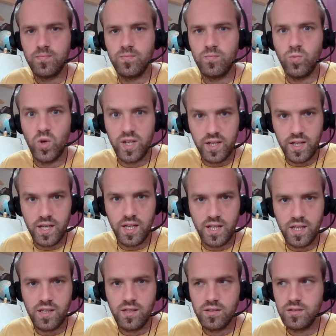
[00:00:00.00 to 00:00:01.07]
When
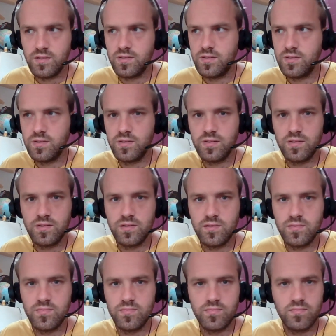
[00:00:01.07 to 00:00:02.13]
they
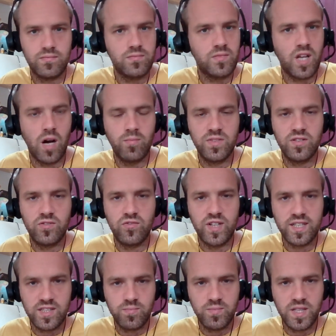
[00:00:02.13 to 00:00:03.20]
come and
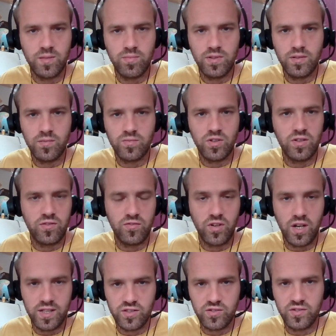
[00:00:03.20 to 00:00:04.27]
arrest people, I'm going to
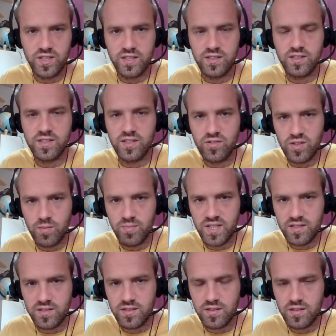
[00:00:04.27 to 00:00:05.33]
write to the Interior
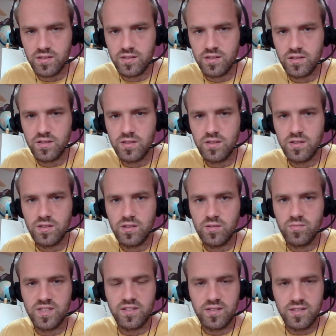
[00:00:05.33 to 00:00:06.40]
Minister,
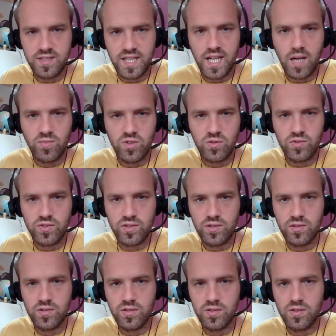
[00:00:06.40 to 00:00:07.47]
Mr. Nihama also,
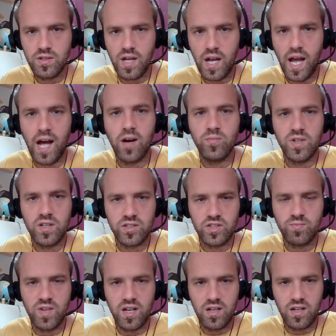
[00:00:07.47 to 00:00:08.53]
how much
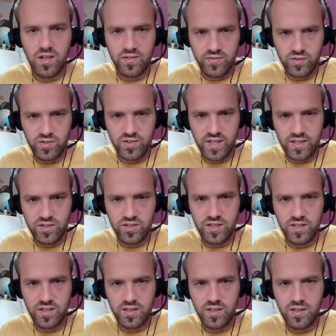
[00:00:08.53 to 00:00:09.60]
my life force
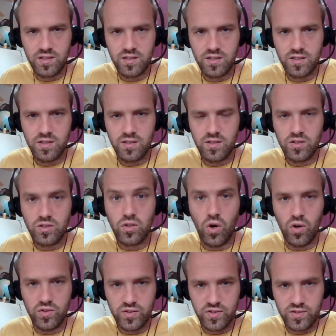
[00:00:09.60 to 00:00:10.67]
energy
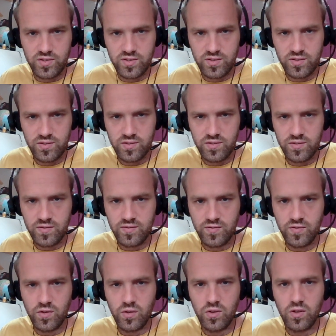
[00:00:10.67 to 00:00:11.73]
costs
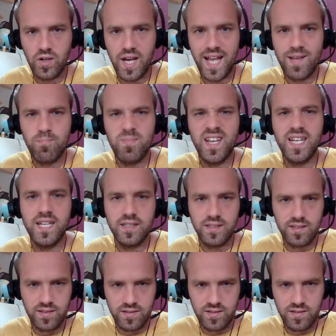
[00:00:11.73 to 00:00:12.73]
for a minute